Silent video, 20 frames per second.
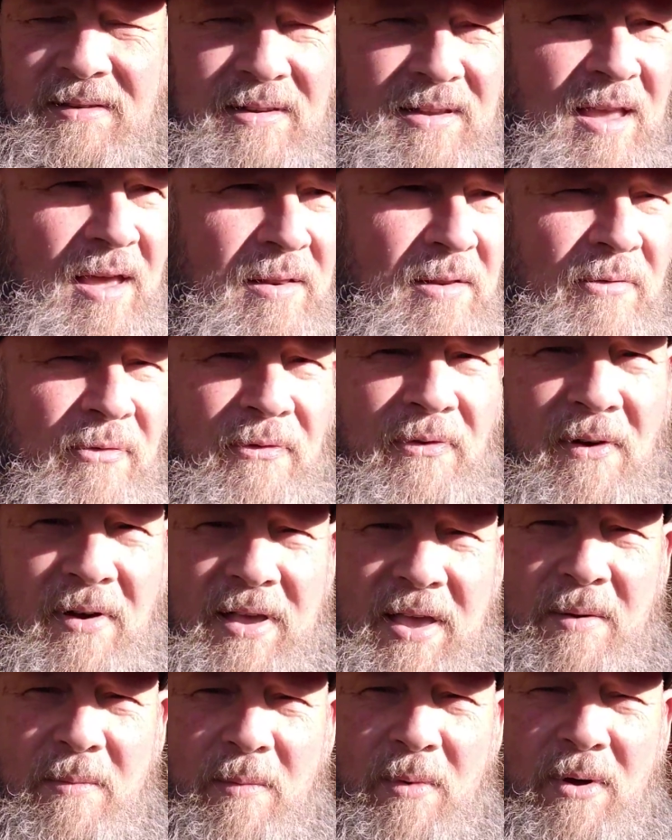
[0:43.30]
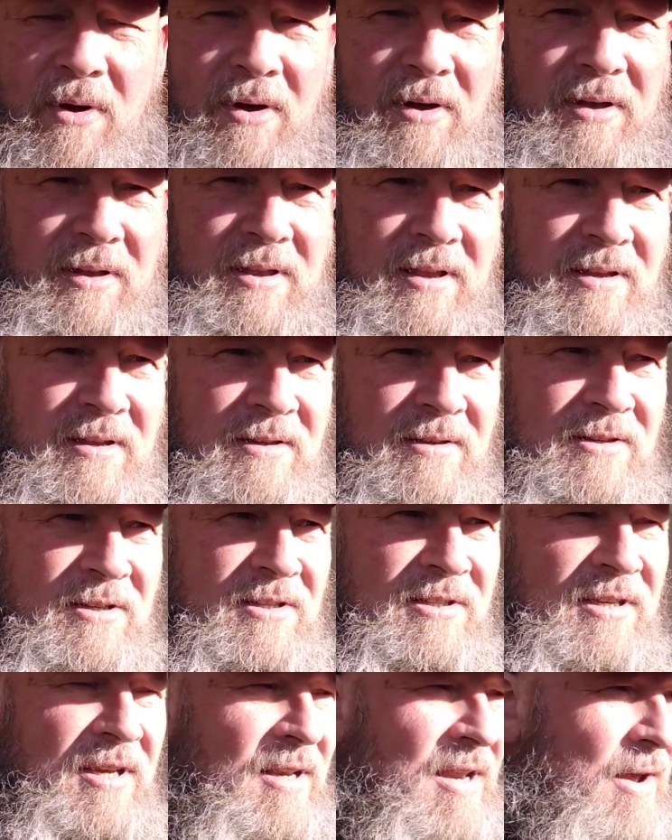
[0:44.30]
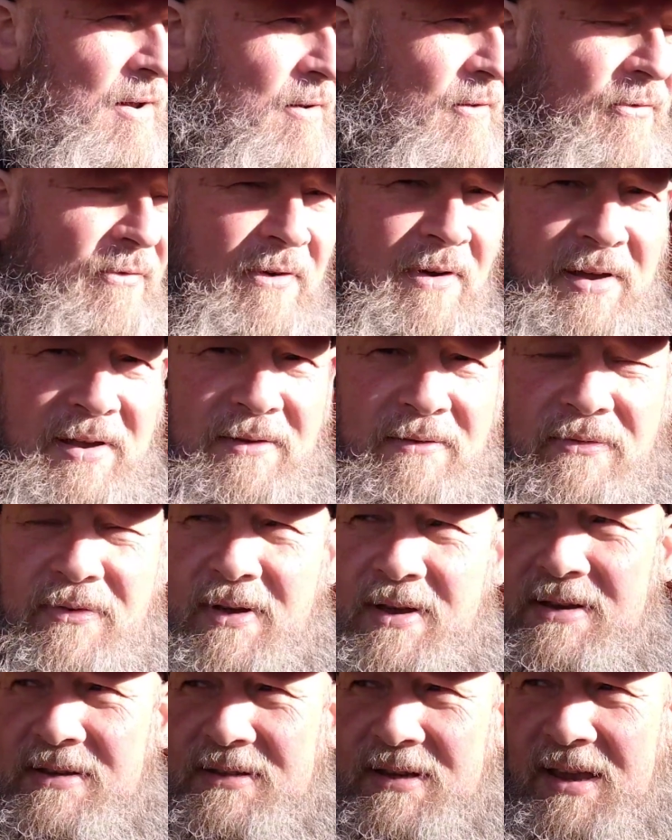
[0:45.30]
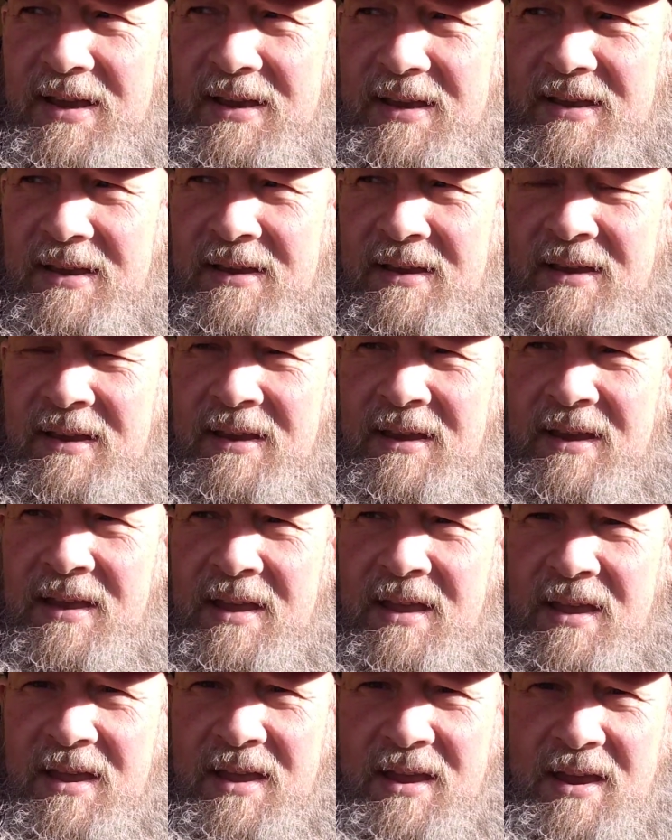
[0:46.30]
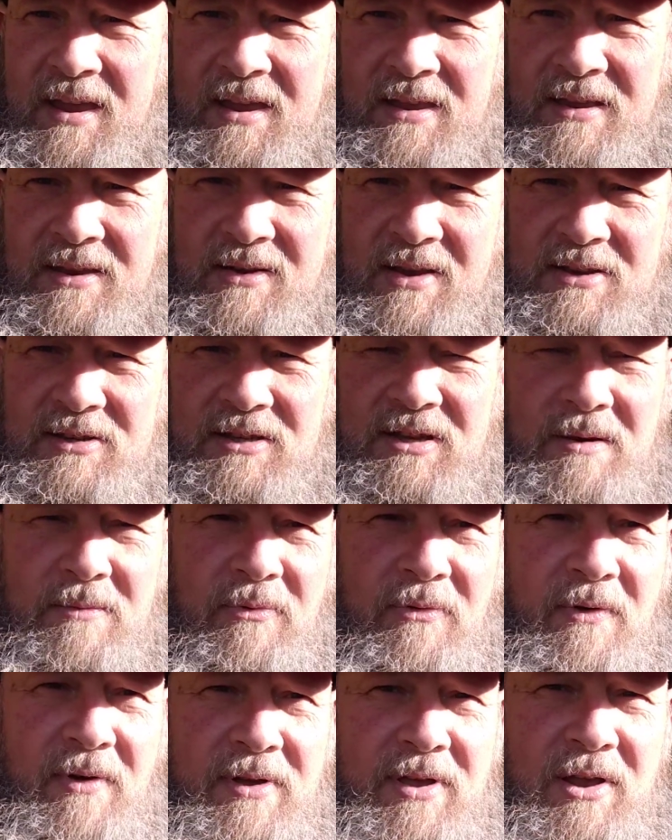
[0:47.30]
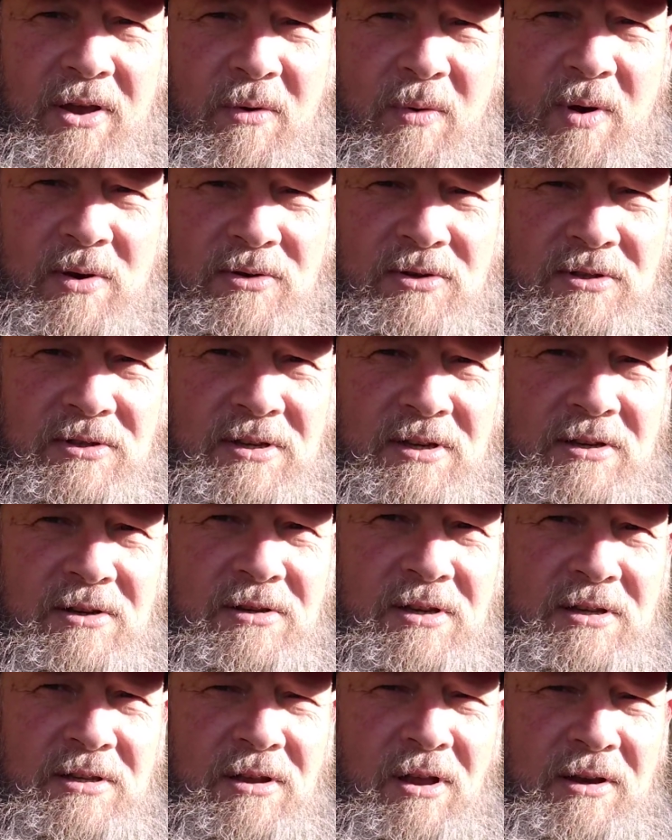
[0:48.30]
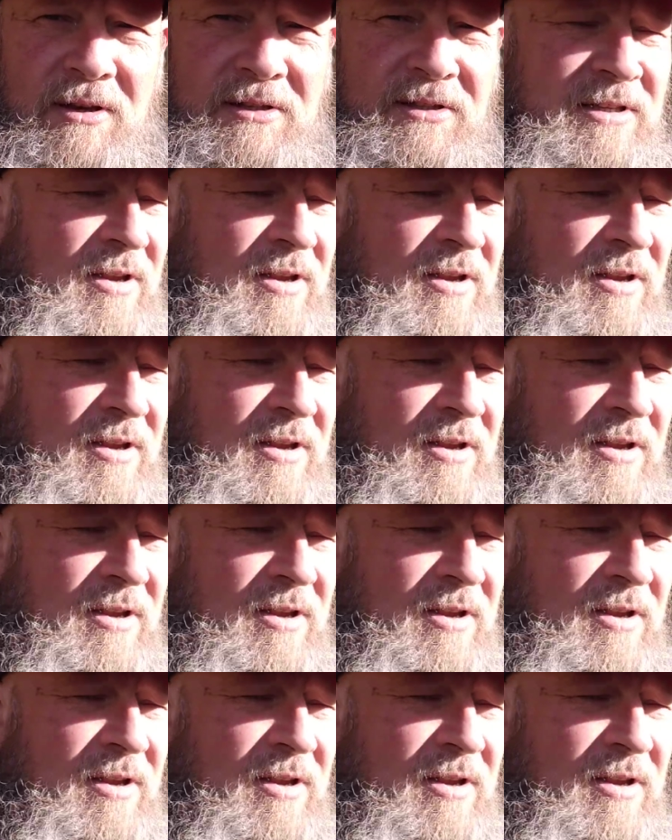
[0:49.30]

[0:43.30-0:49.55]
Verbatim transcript: can't the fucking work. Just sit there with a fucking face ache. And you're asking them fucking questions because it's like it's